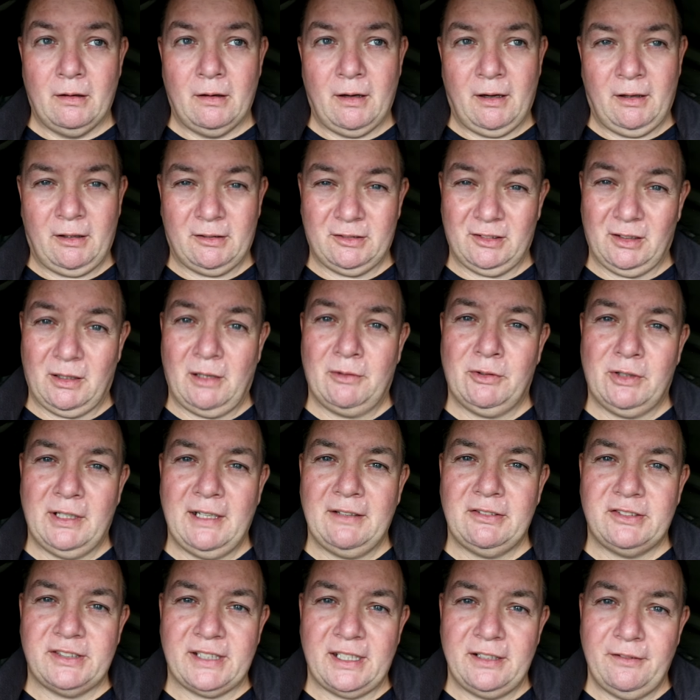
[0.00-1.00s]
and I'm
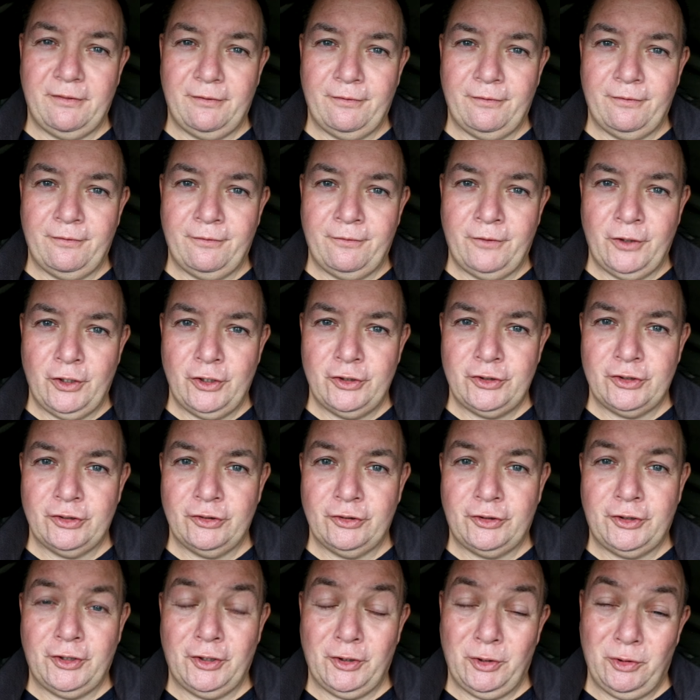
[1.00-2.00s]
gonna have to say
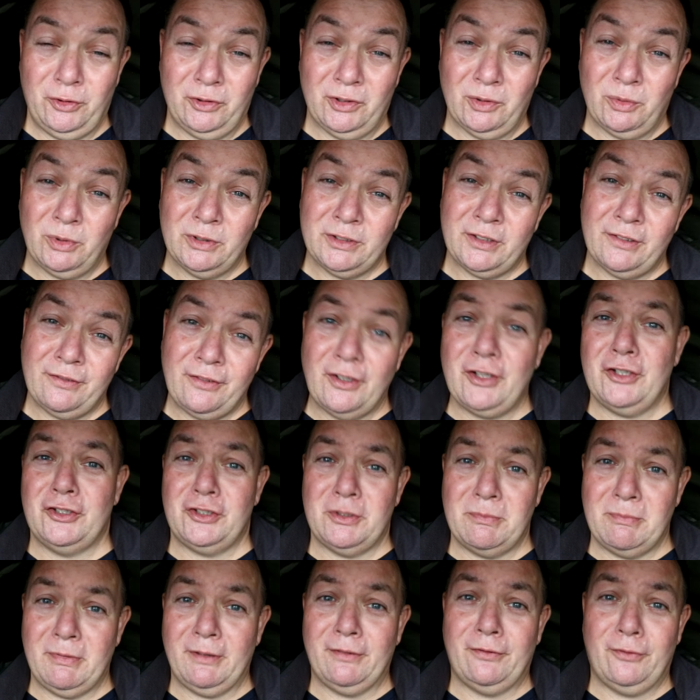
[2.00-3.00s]
version 2. There was a
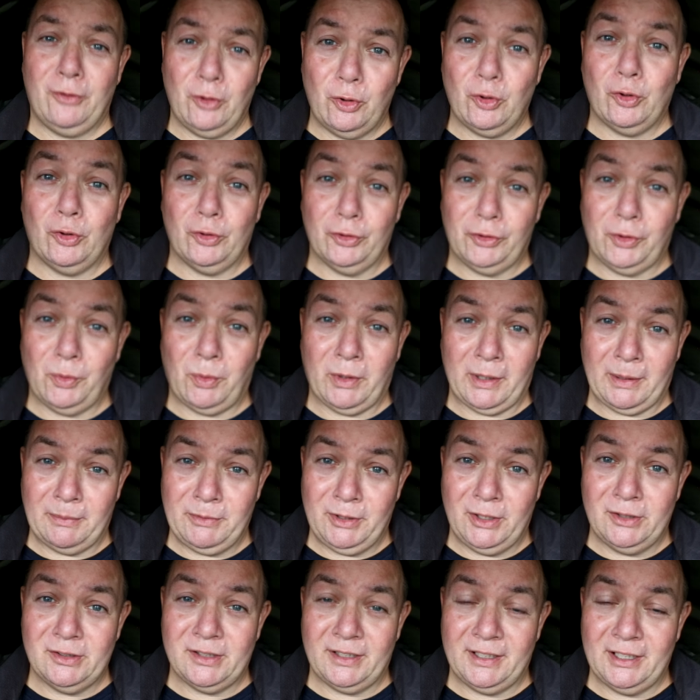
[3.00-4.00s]
version before the one I'm
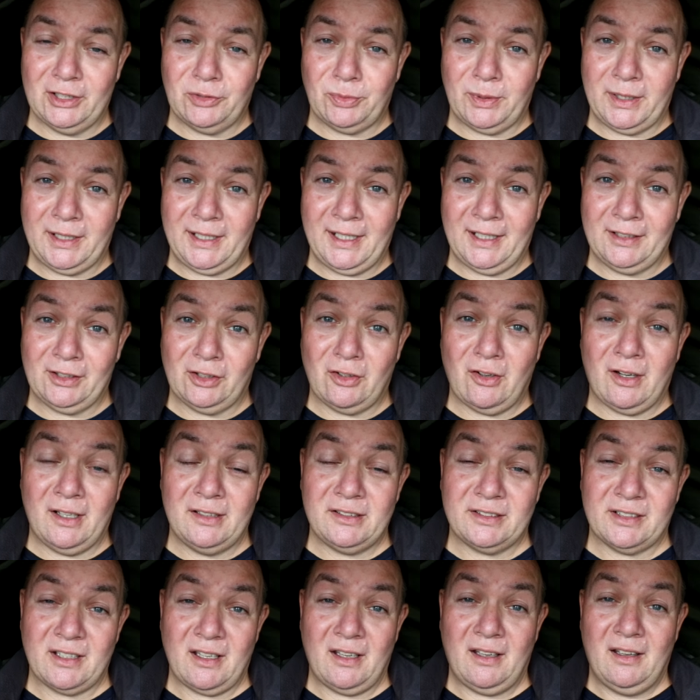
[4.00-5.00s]
using this weekend,
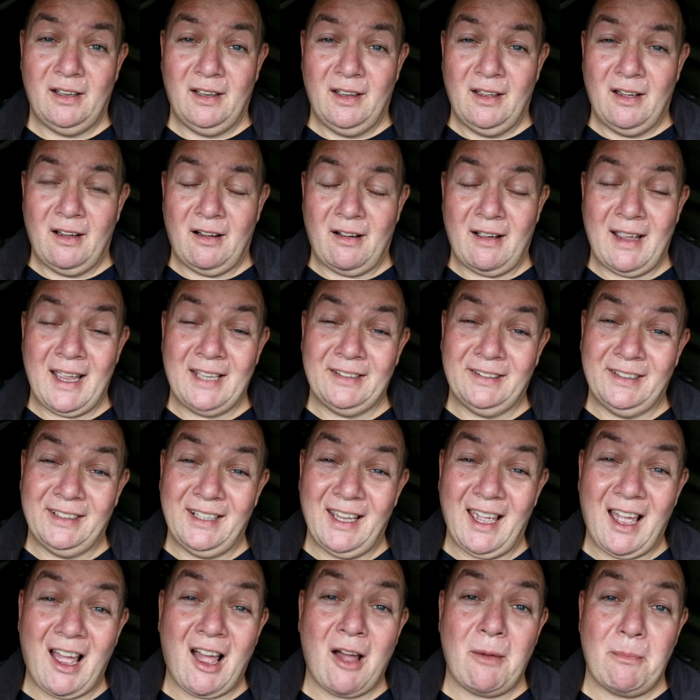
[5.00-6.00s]
guys, that I had
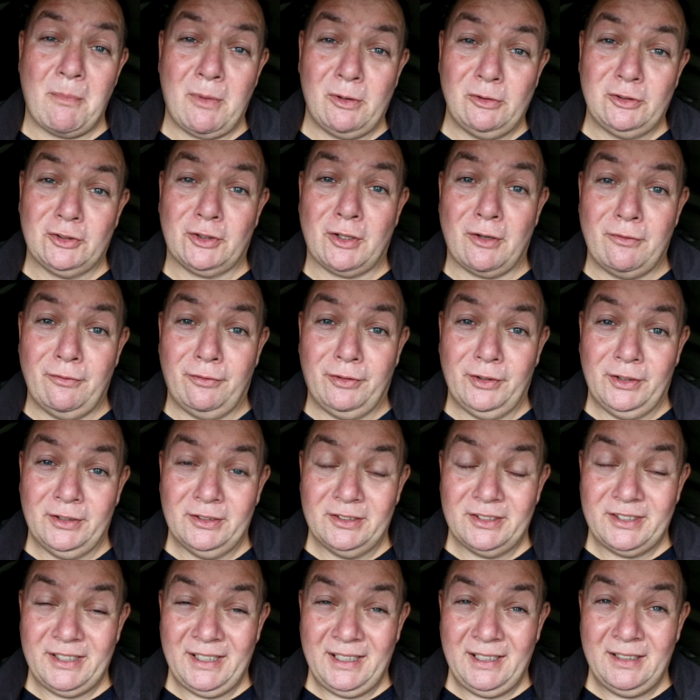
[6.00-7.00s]
the utmost
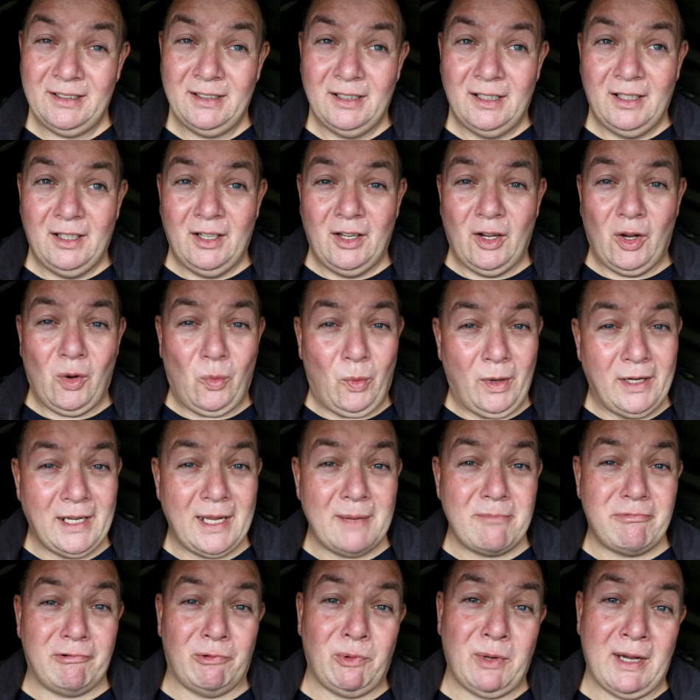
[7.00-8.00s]
confidence in. When
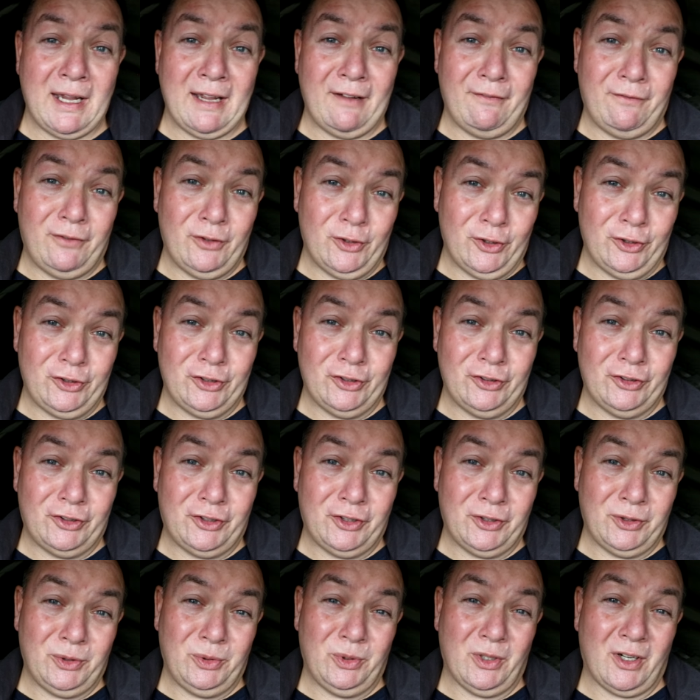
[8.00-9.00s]
they brought out version
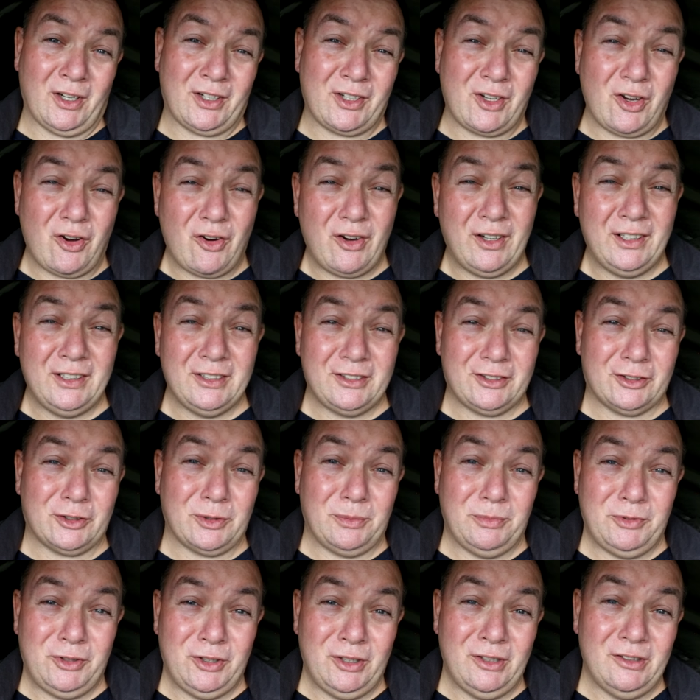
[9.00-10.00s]
2, I kind of
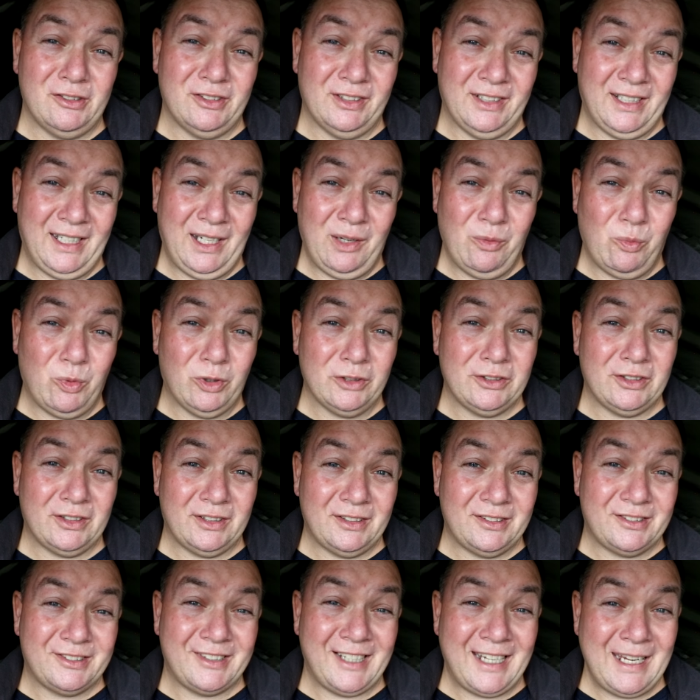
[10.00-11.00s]
stopped using it. It wasn't
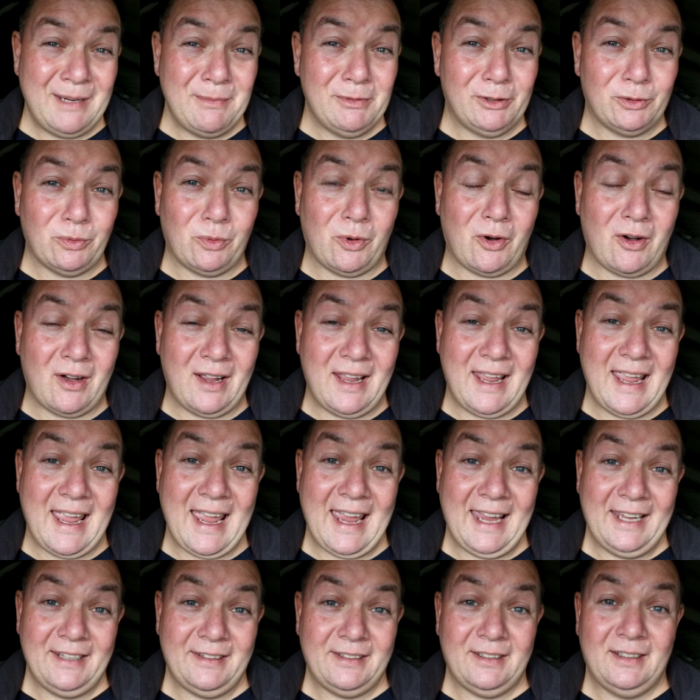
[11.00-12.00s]
the same as what I
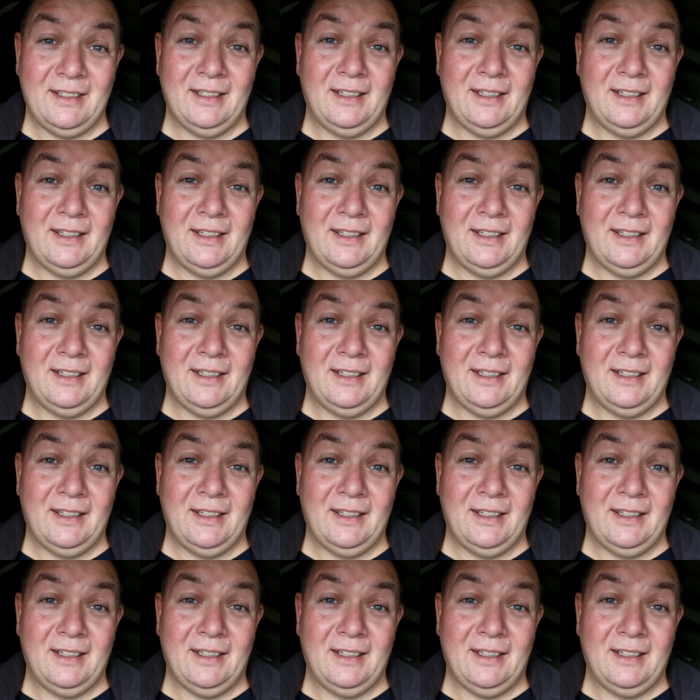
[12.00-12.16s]
had,